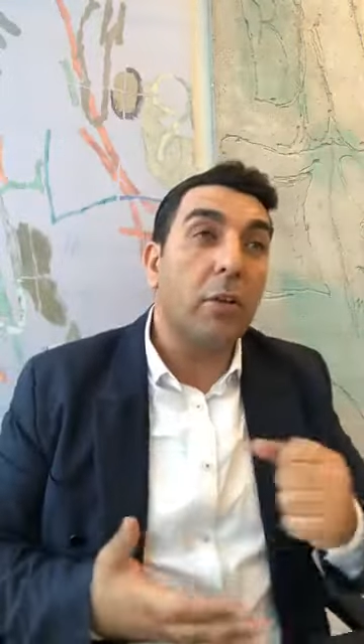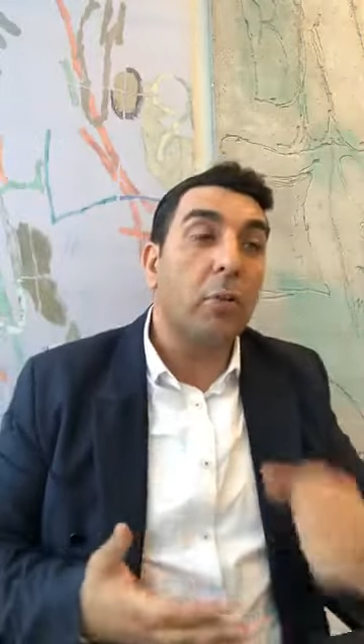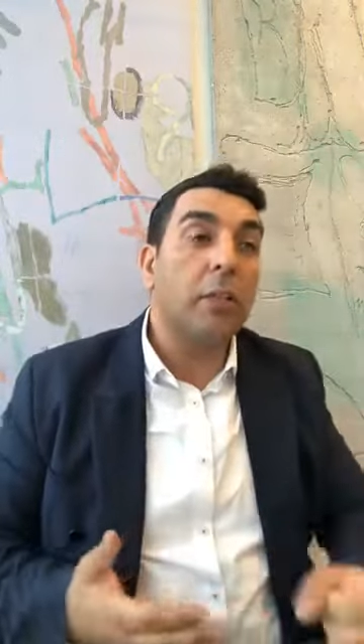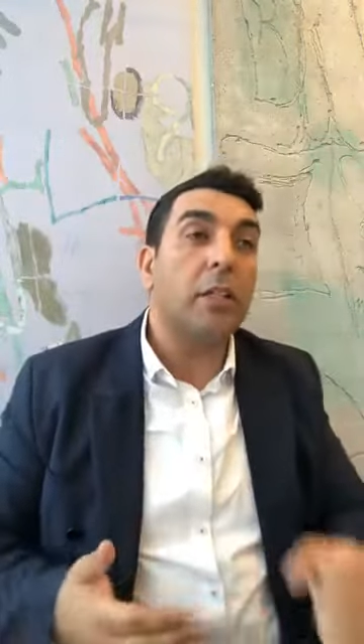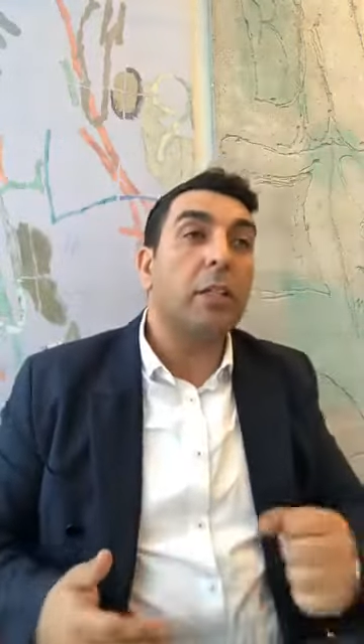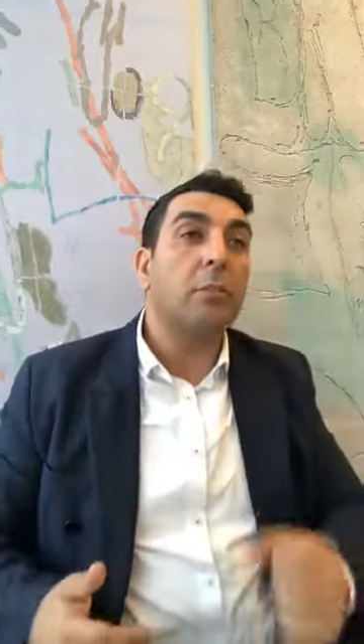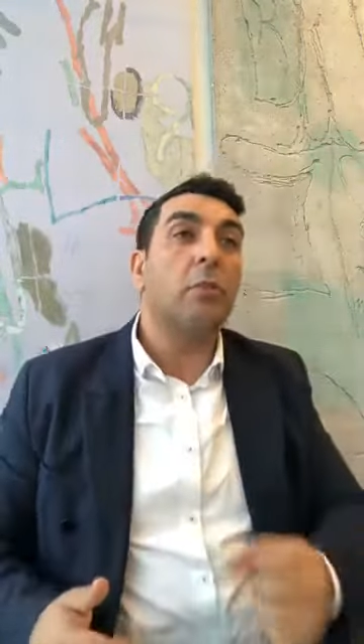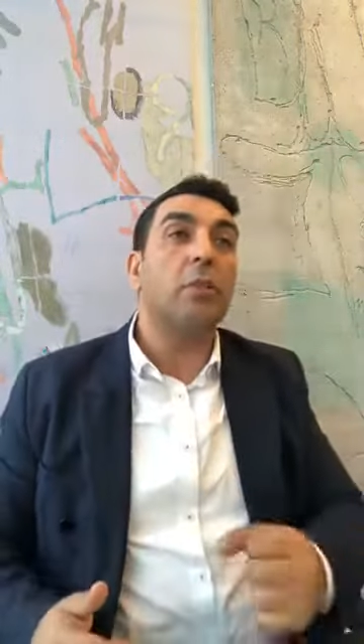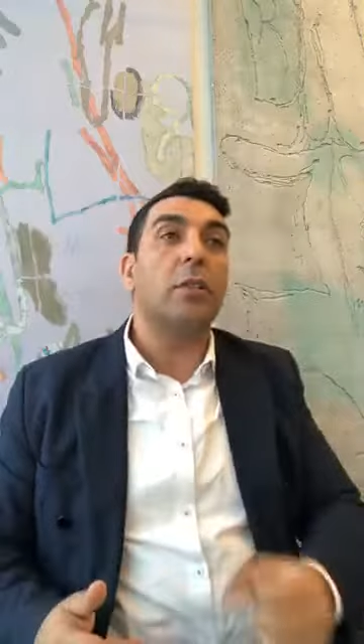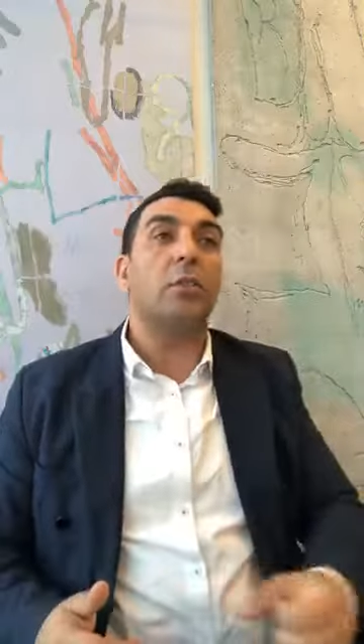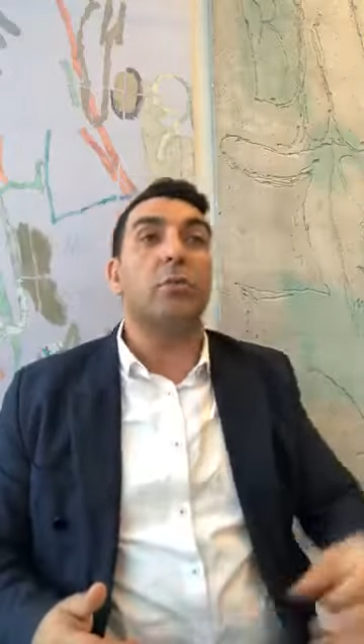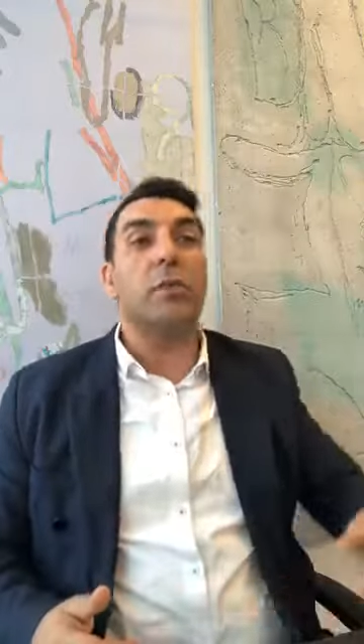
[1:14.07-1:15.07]
We did it more
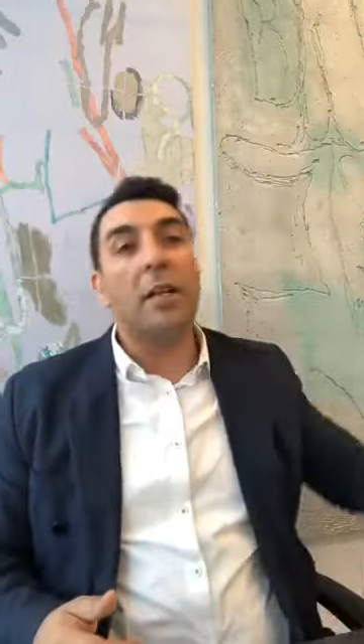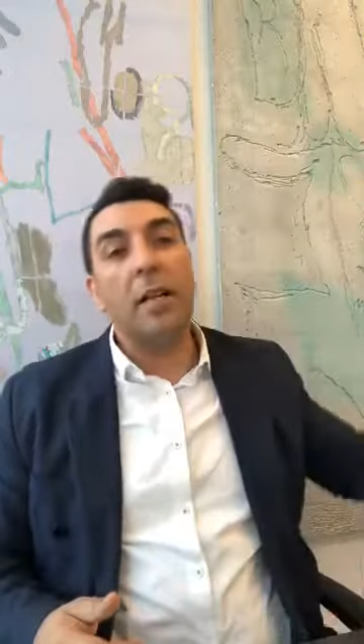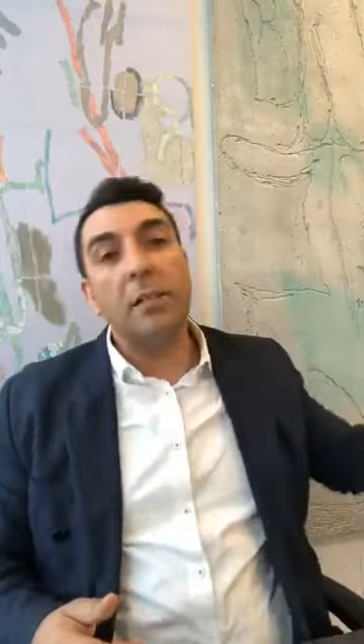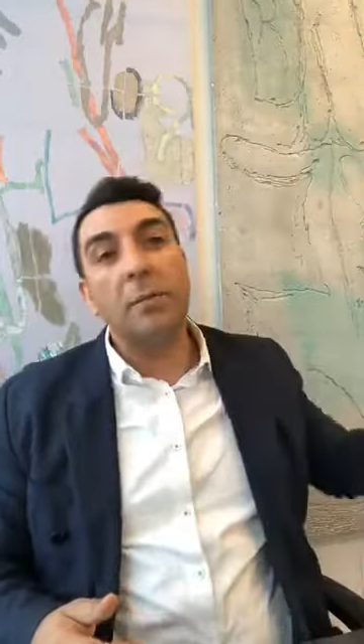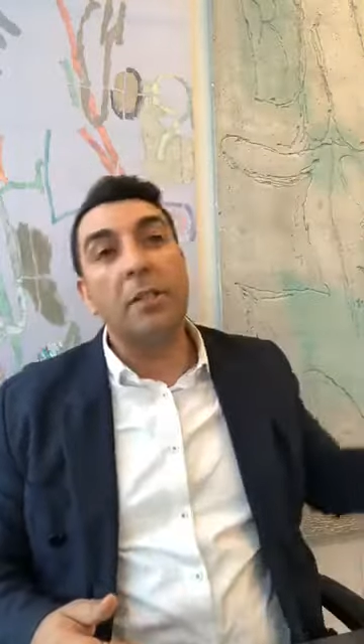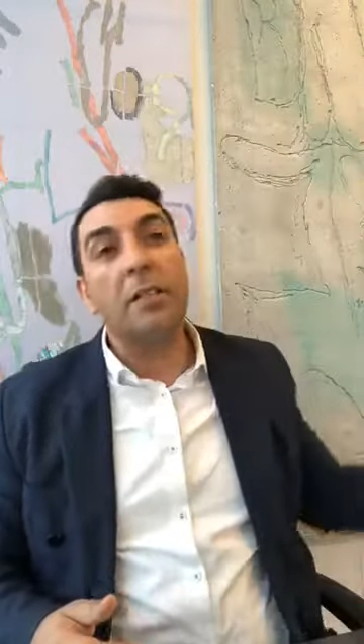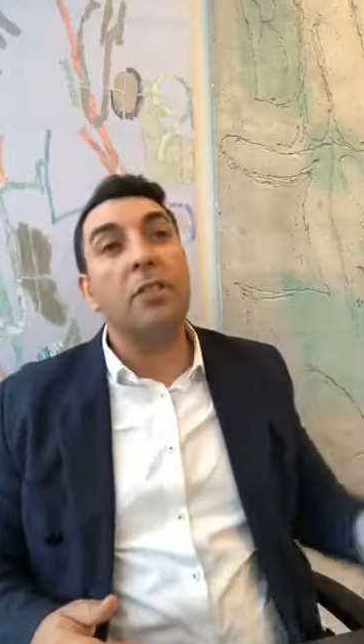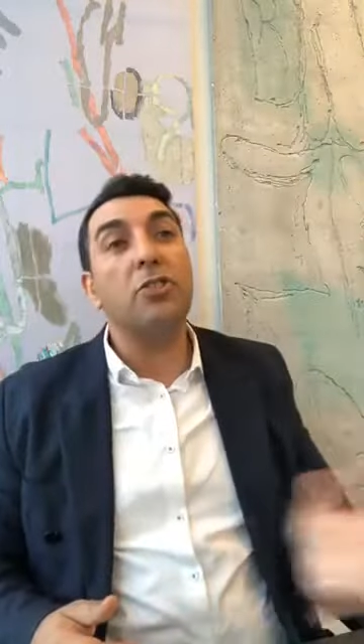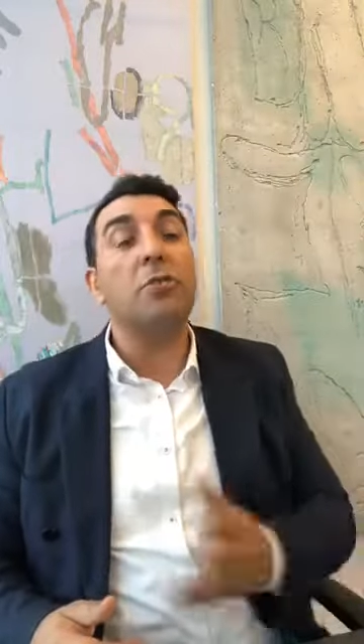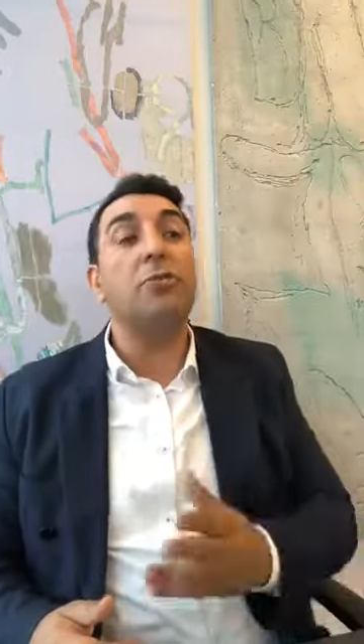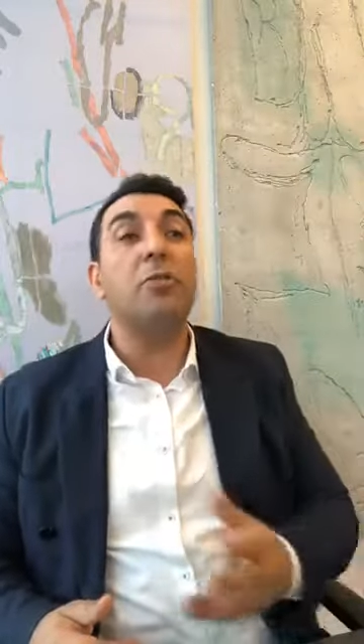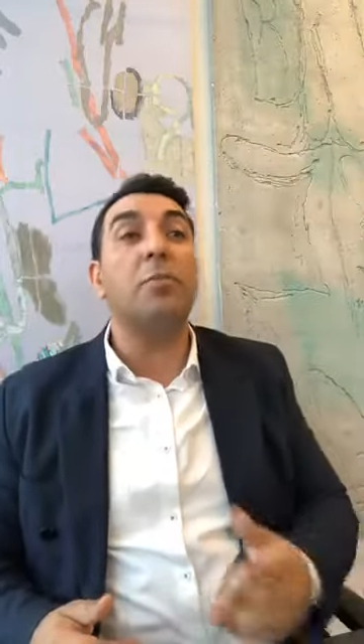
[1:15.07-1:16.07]
than three times, but that
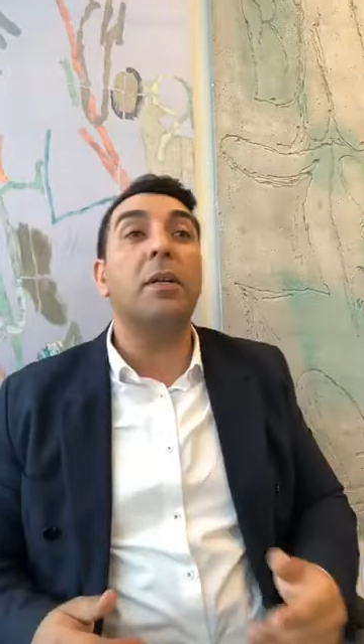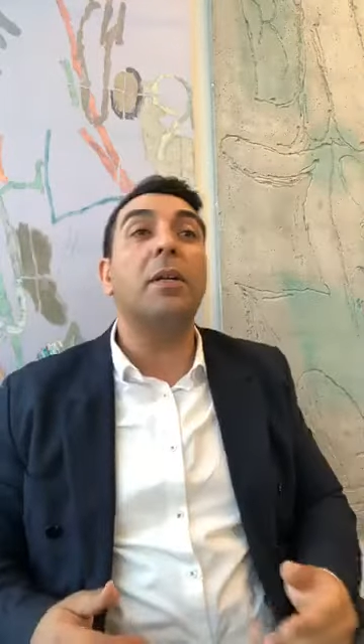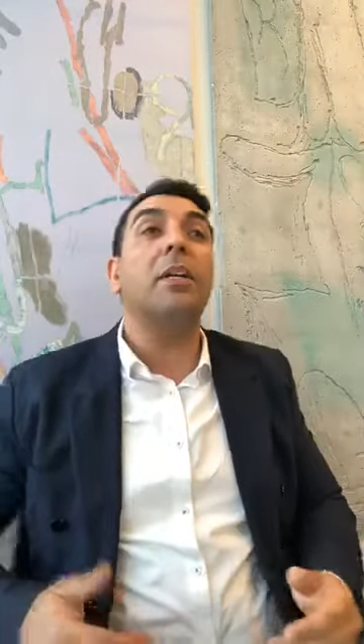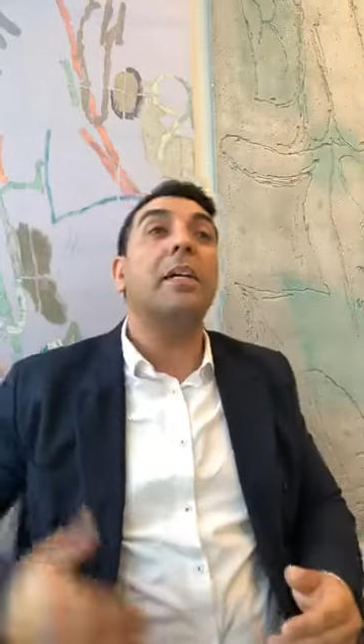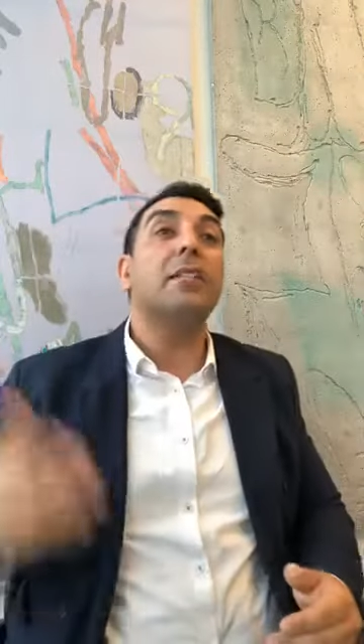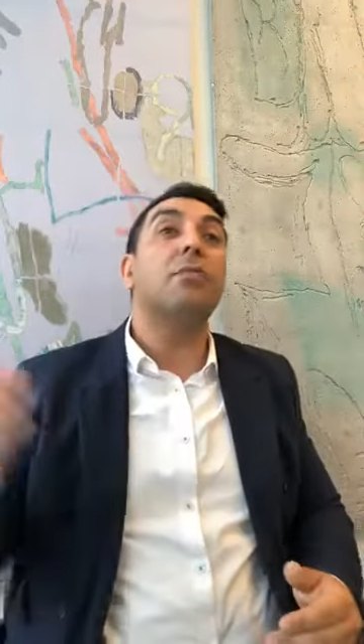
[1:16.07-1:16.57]
Hashem should be